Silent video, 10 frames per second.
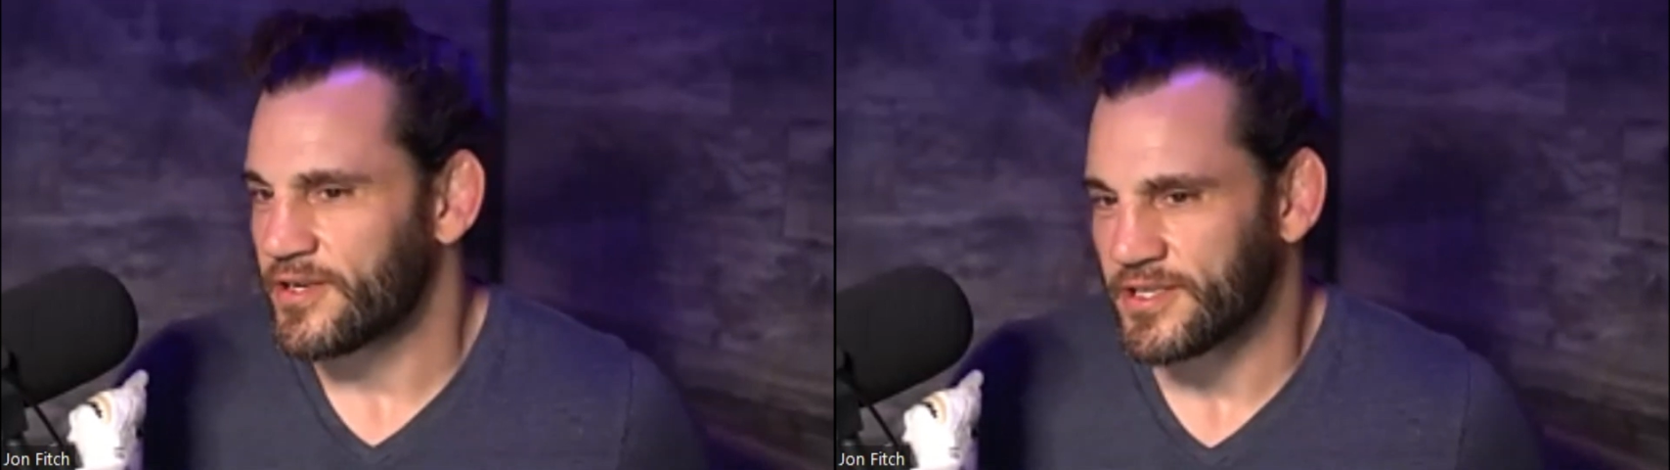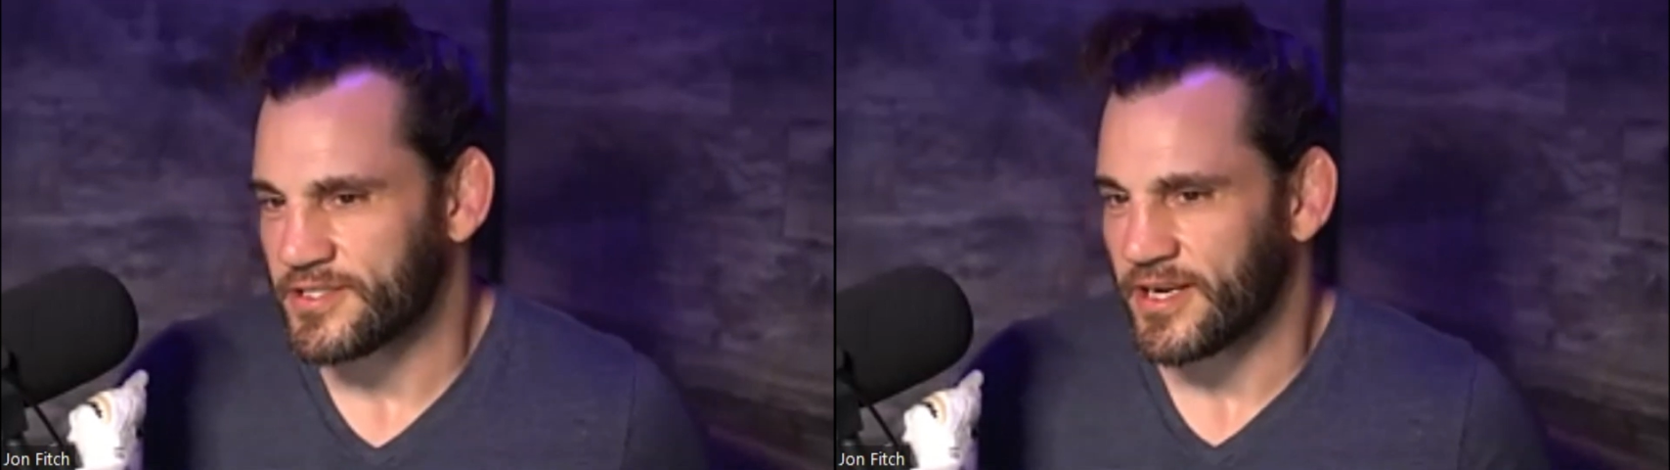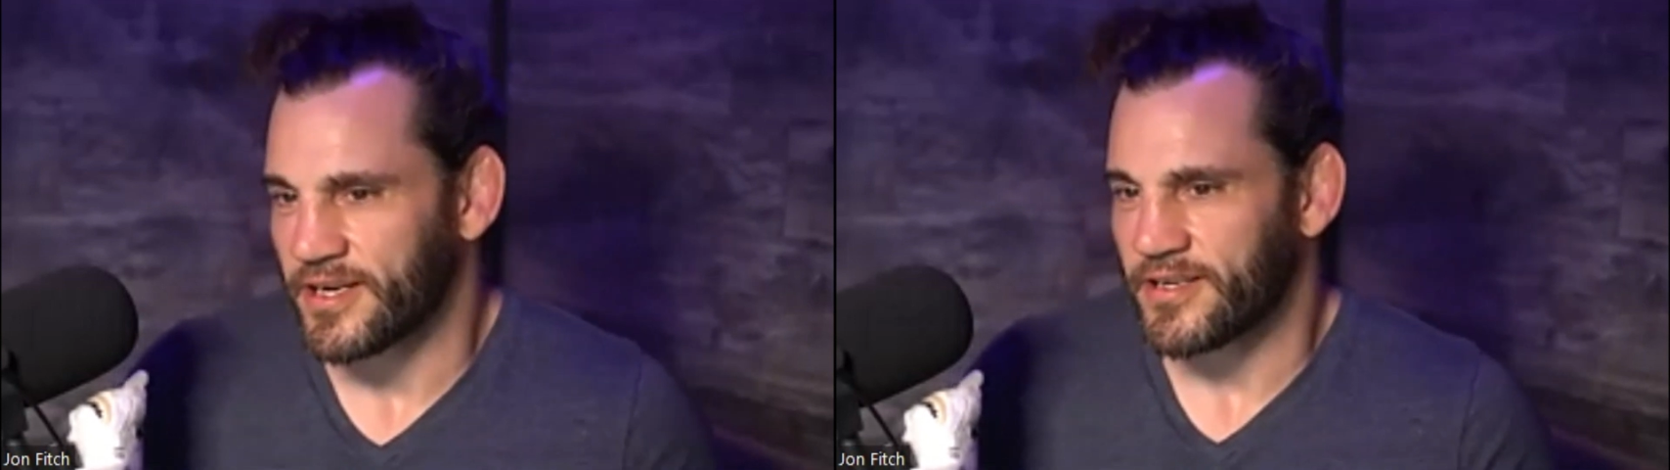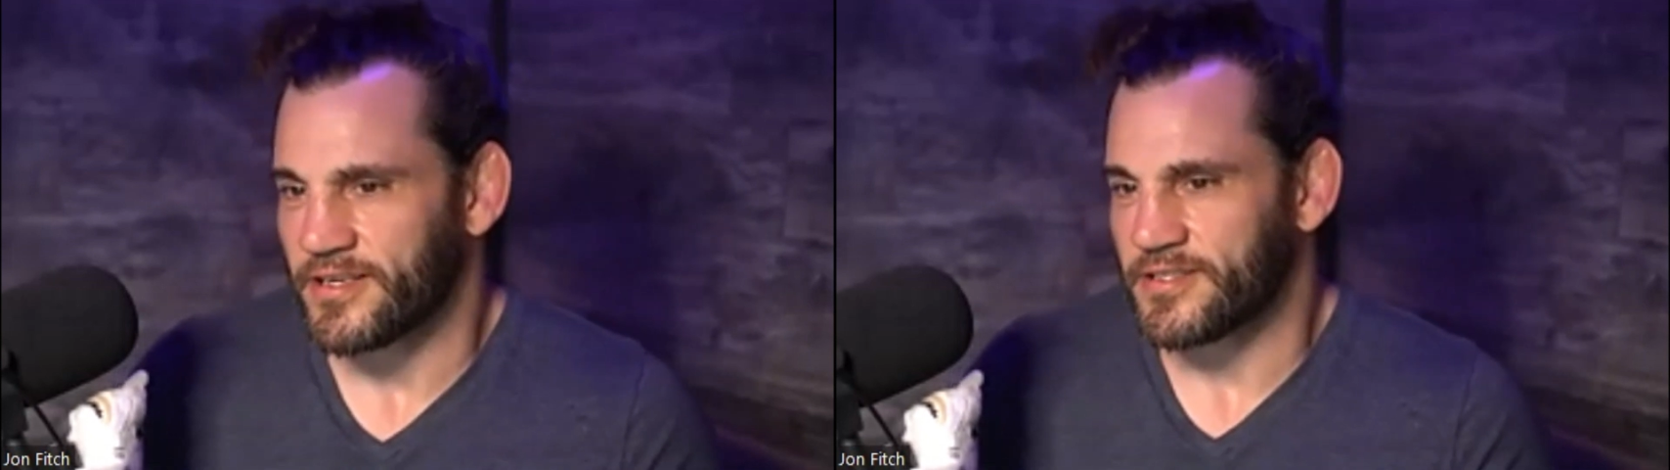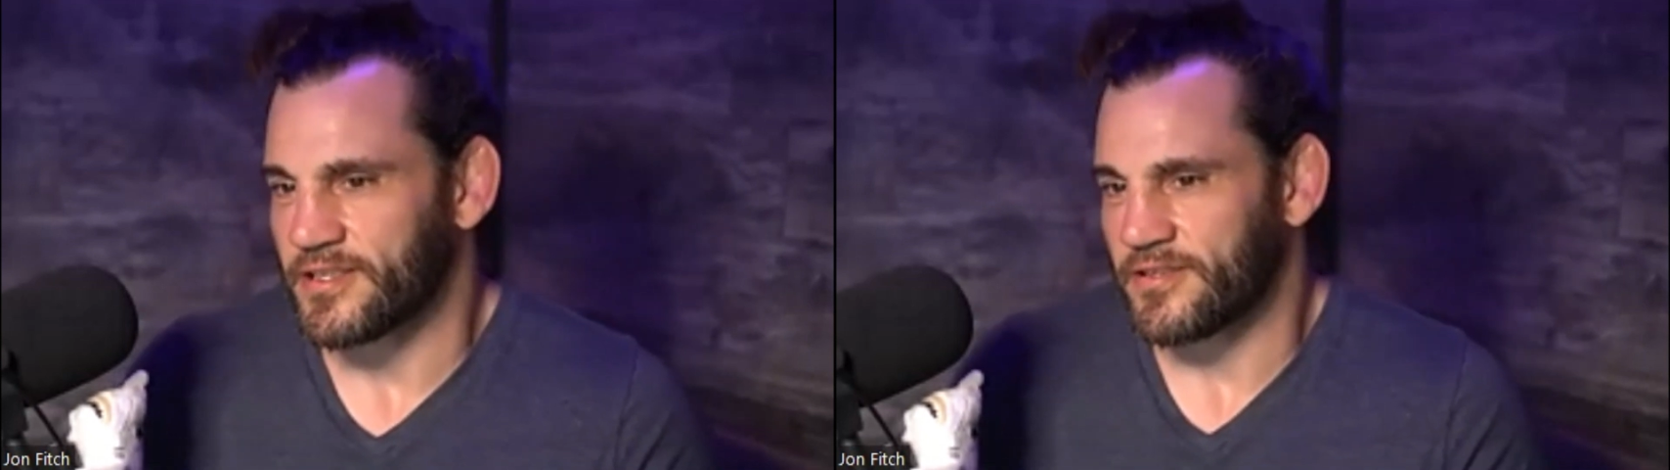he's not going to,
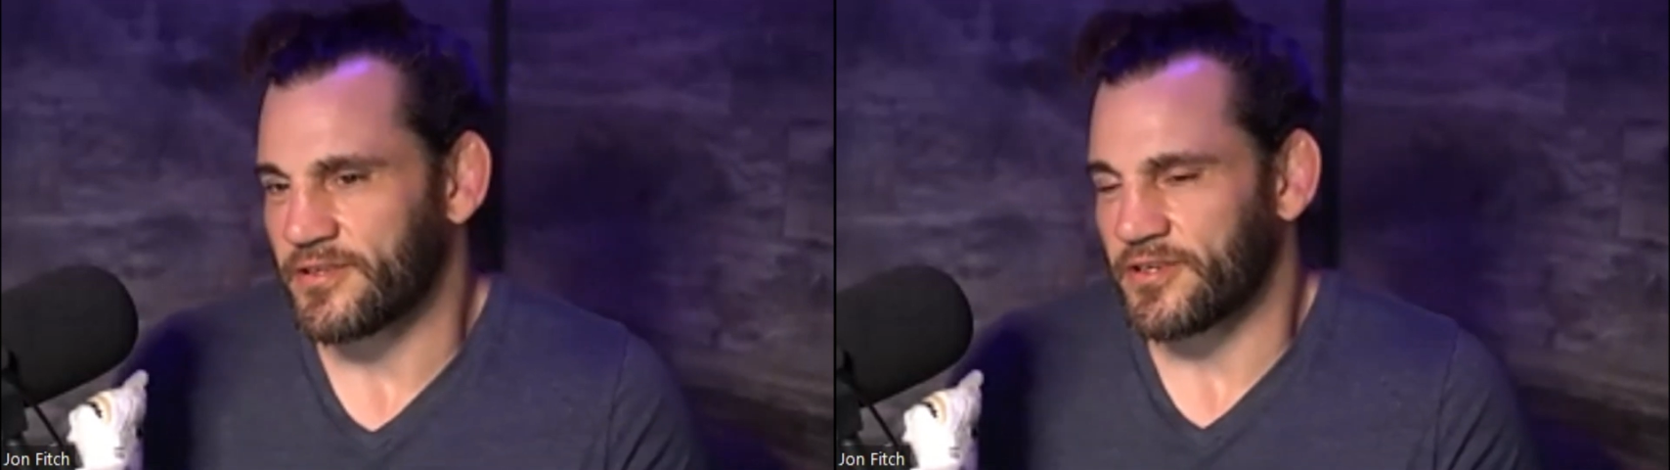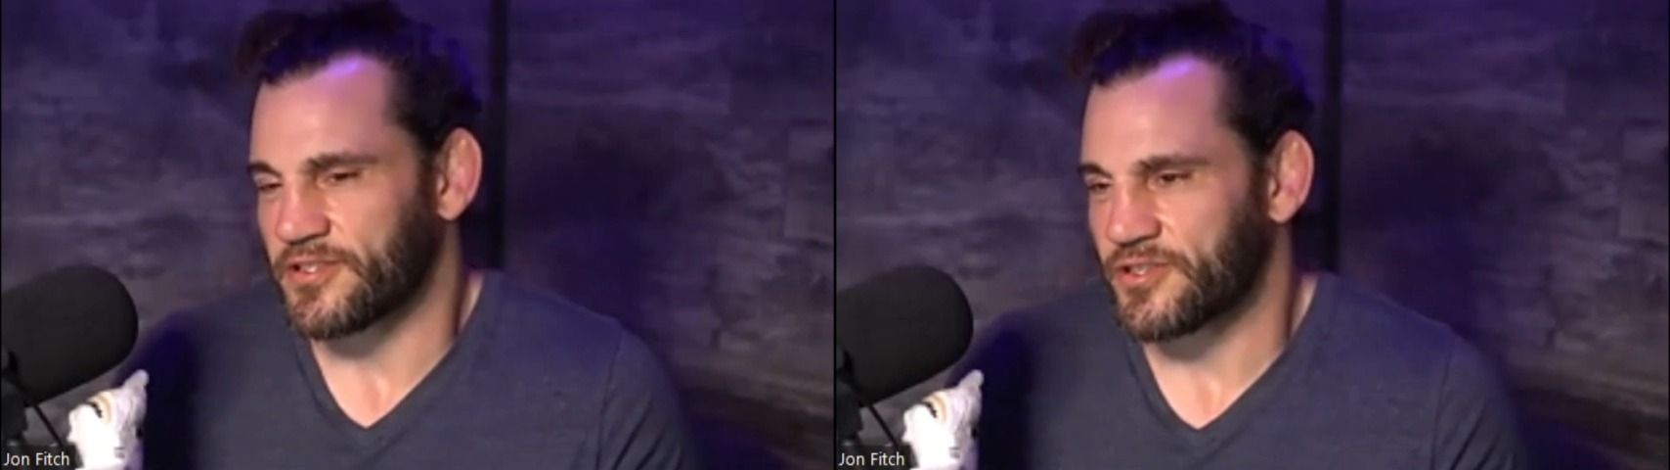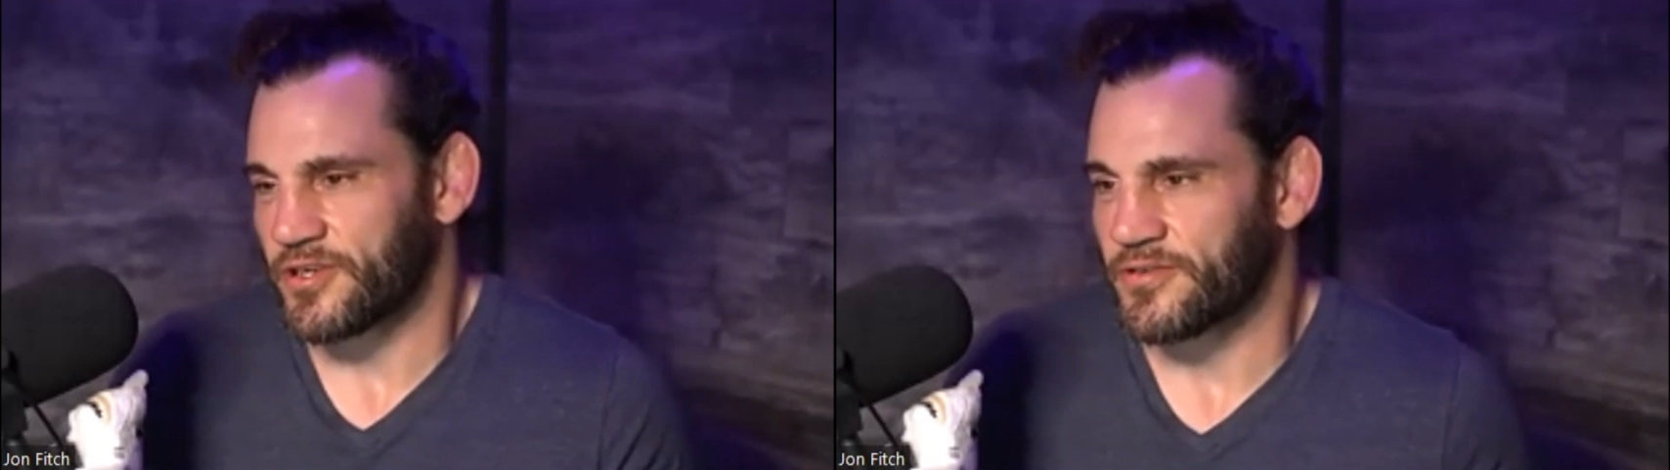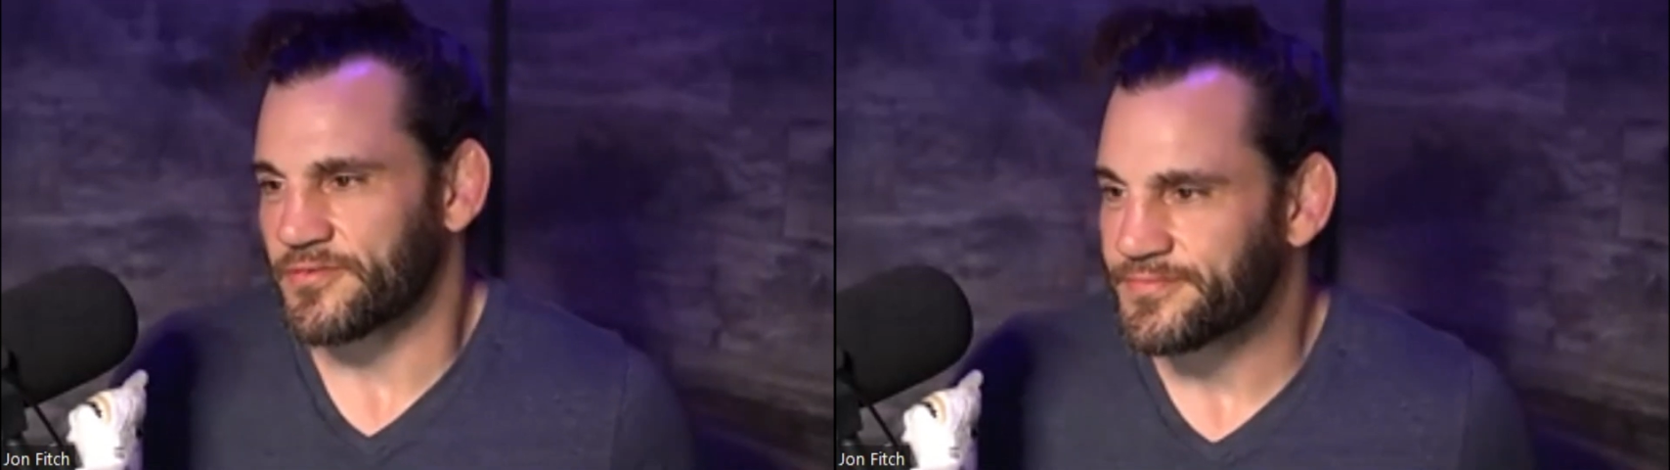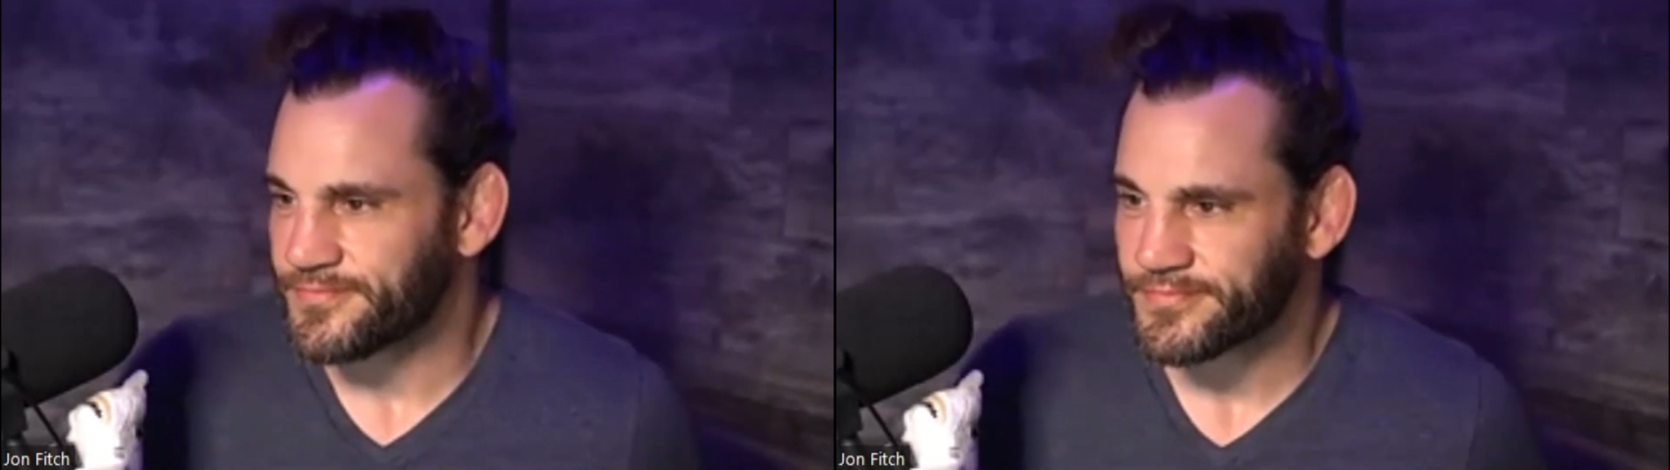he's going to, they're going to struggle.